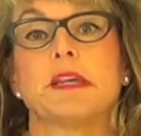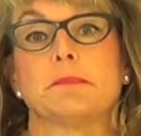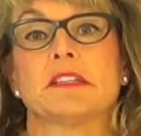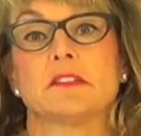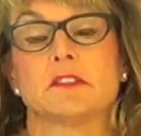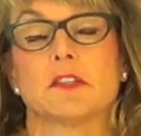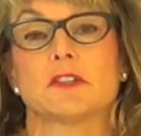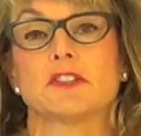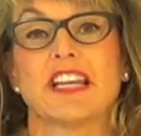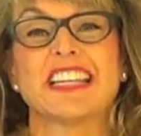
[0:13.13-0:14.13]
big business
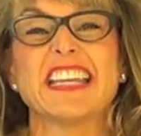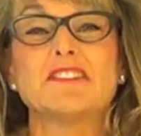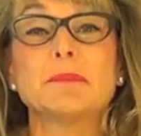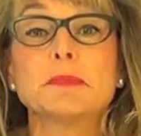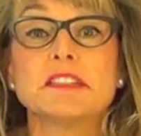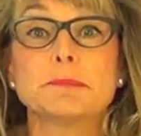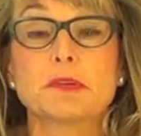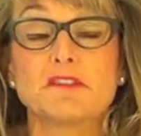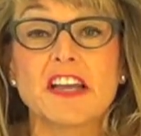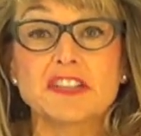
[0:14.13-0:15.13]
owners, and even busy
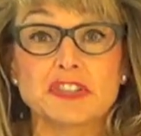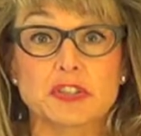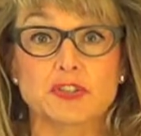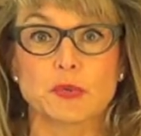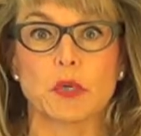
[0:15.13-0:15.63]
professionals who